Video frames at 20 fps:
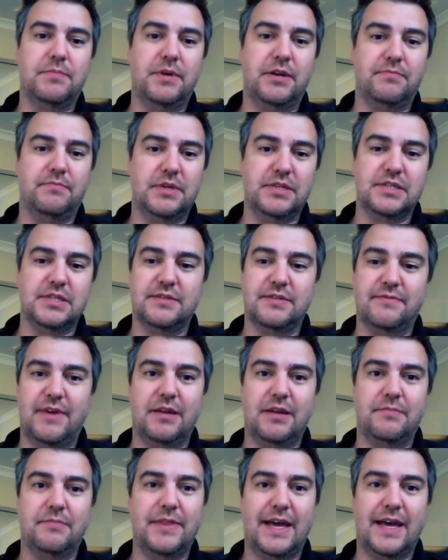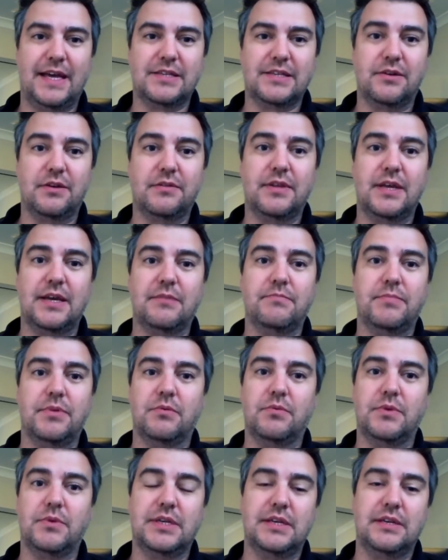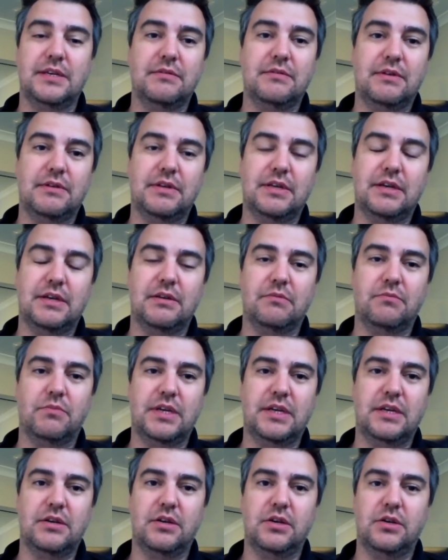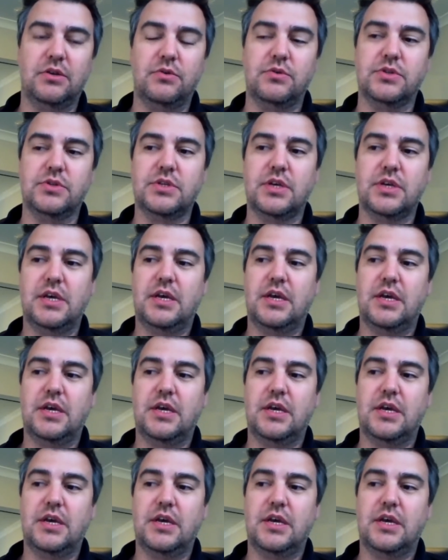bit of business development, that sort of thing, but we didn't lose